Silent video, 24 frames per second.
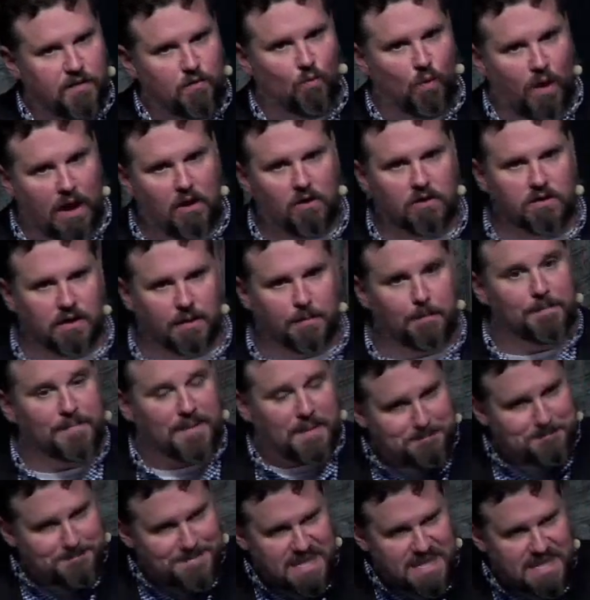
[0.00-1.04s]
been welcomed
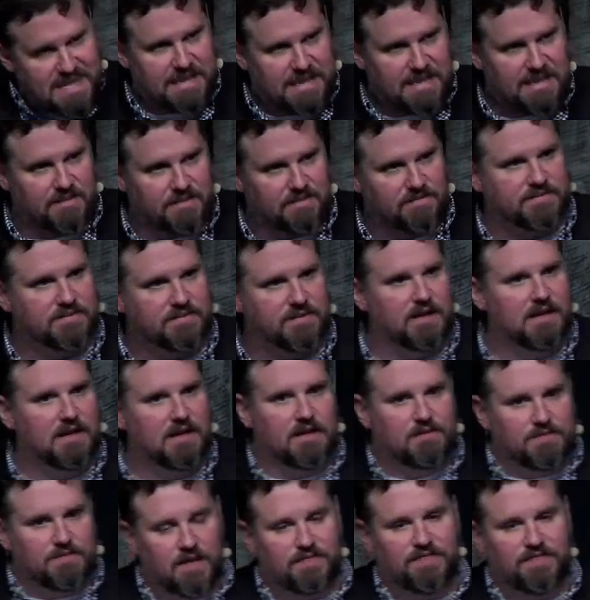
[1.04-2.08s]
means
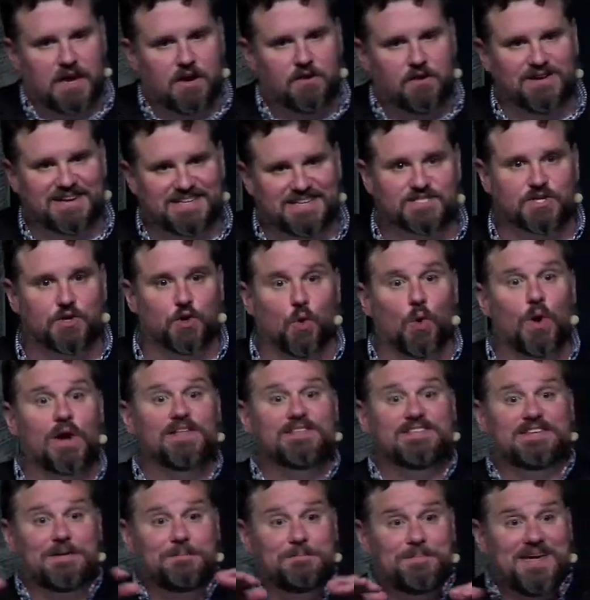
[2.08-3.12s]
that there is
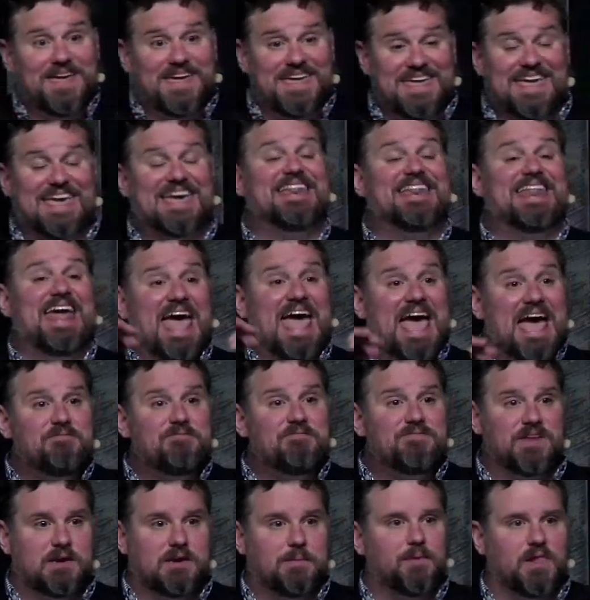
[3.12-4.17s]
going to be
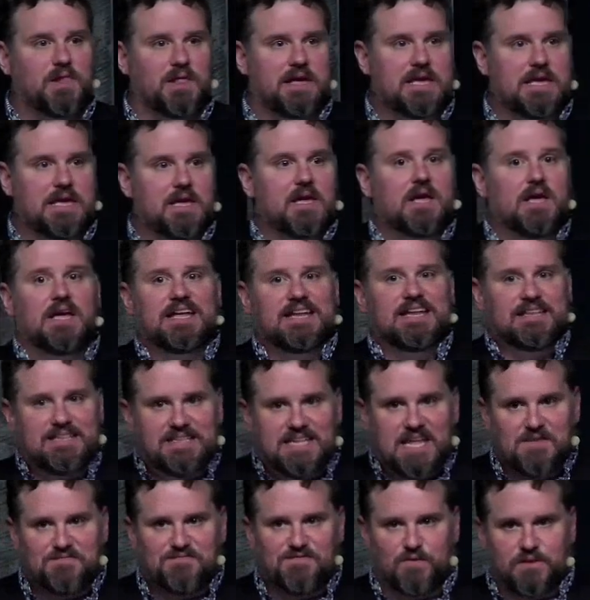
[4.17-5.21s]
inevitably
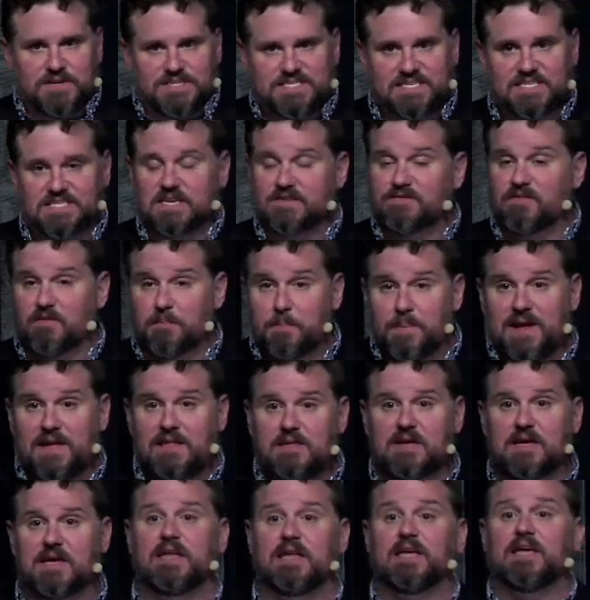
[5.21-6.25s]
differences of
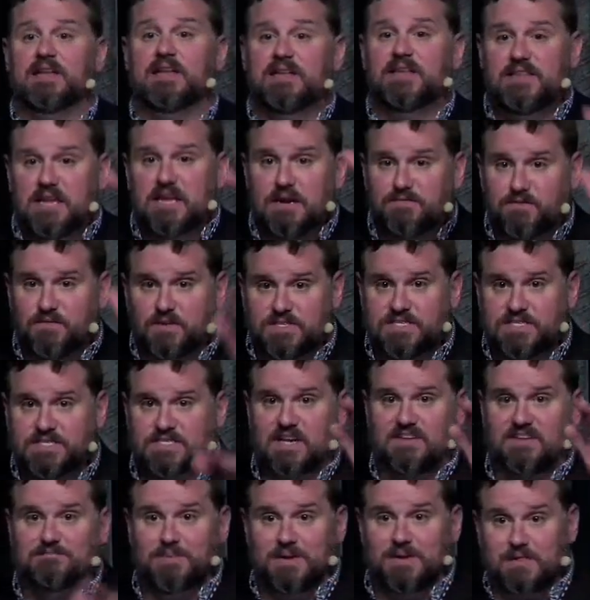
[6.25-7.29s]
opinion,
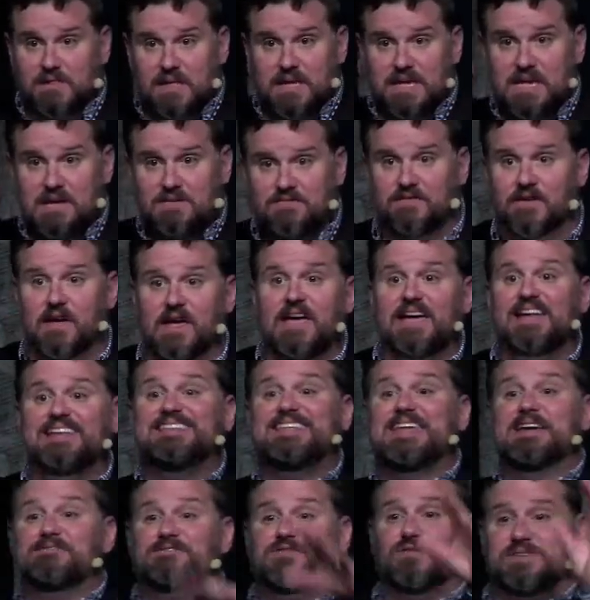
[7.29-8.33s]
differences of belief,
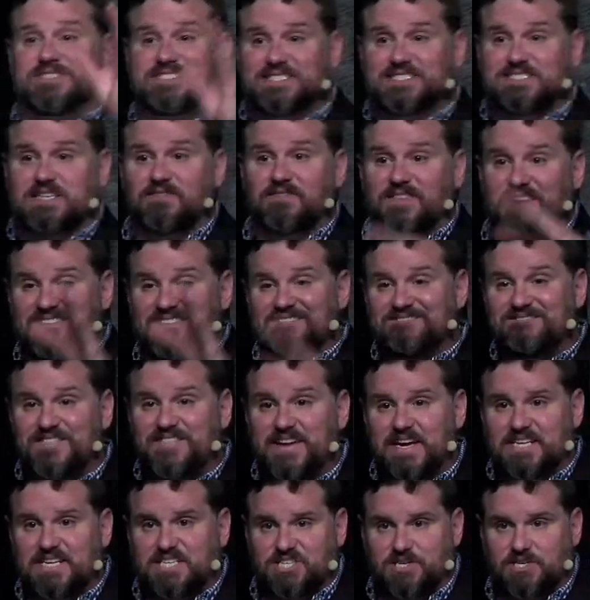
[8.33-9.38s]
differences of
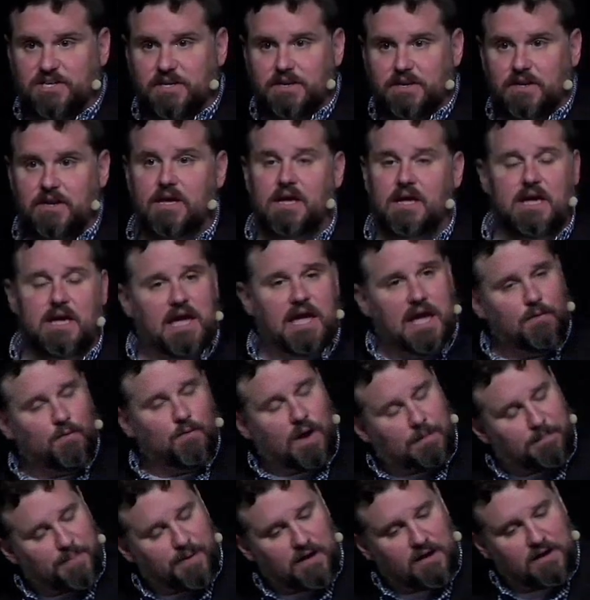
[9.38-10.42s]
conviction. And
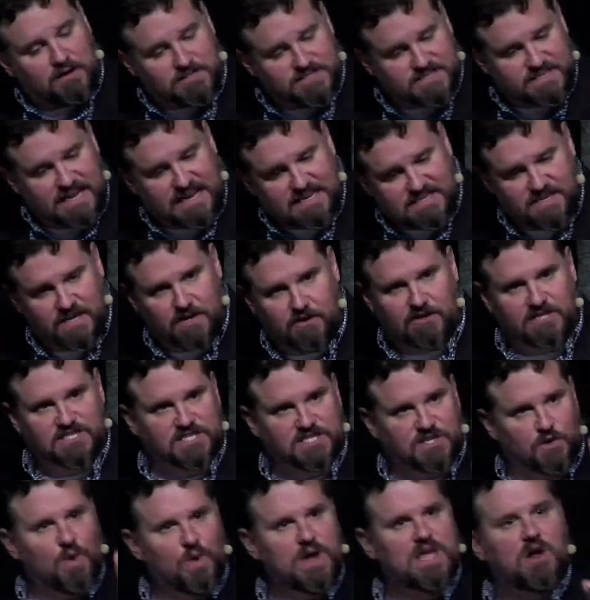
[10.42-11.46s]
what Paul says here
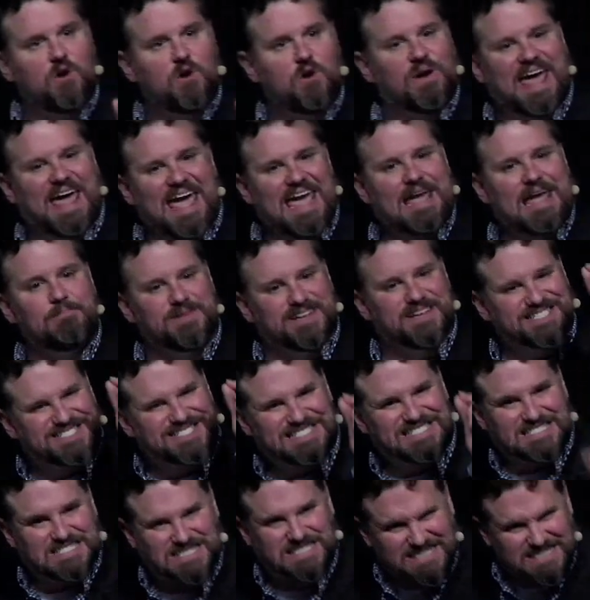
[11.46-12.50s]
is, is that we don't aim to
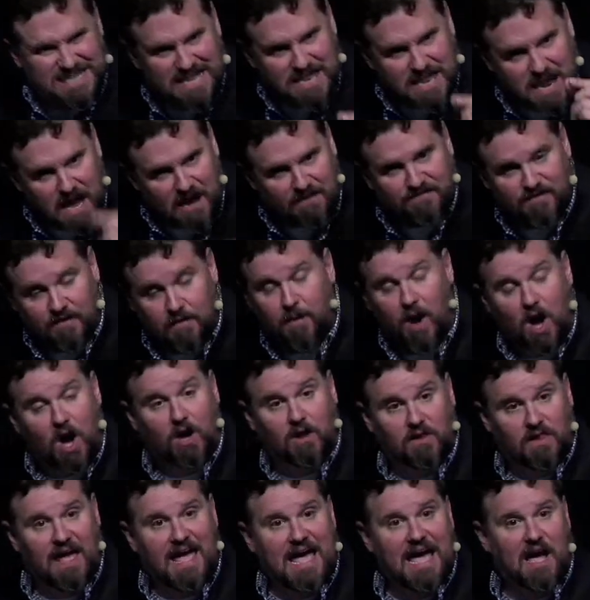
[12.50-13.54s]
snuff them
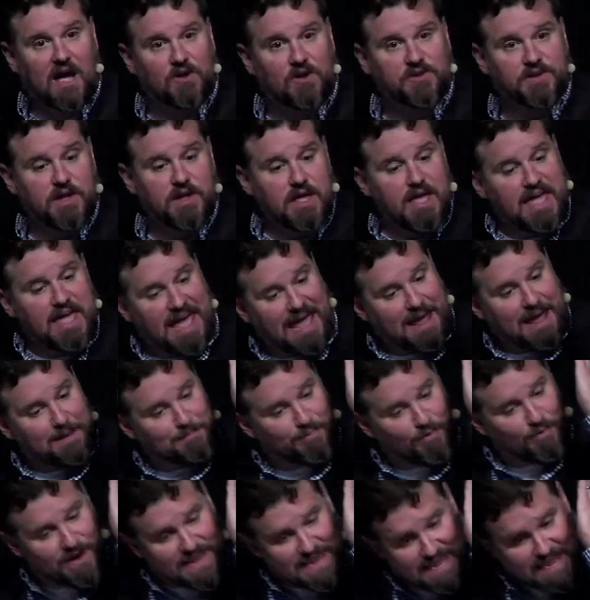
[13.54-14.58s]
all out
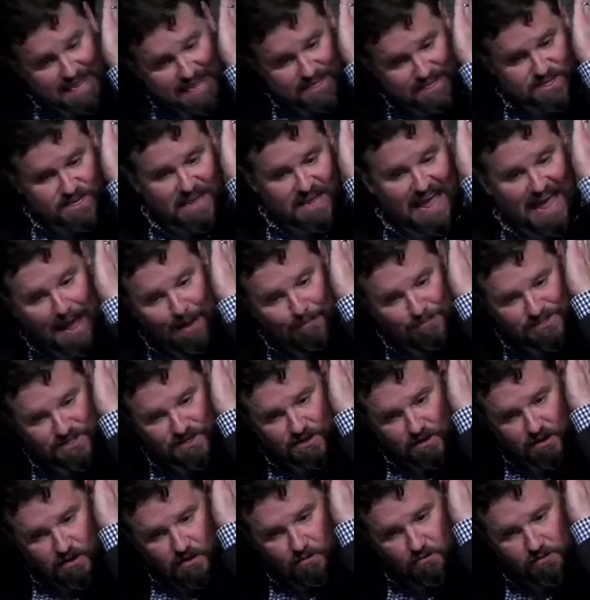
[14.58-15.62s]
and bring it into
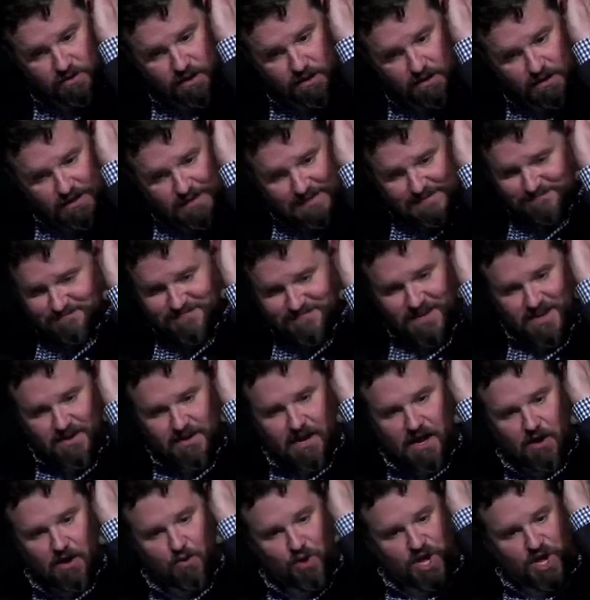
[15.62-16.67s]
absolute,
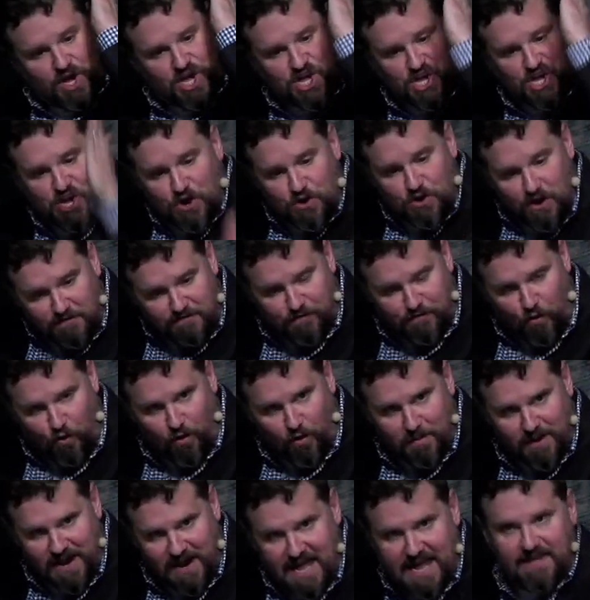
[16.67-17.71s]
you know,
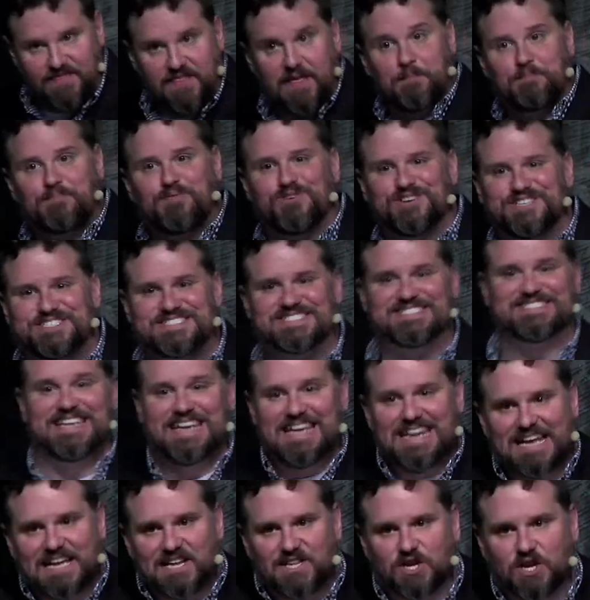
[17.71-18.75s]
uniformity and then
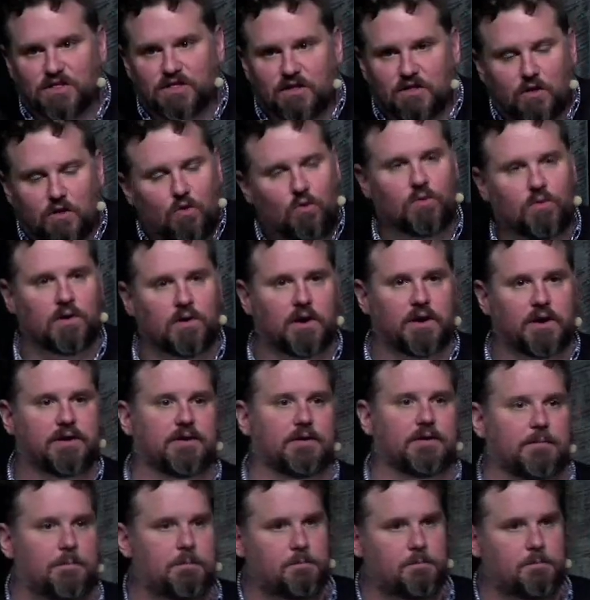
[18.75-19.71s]
present it to the Lord.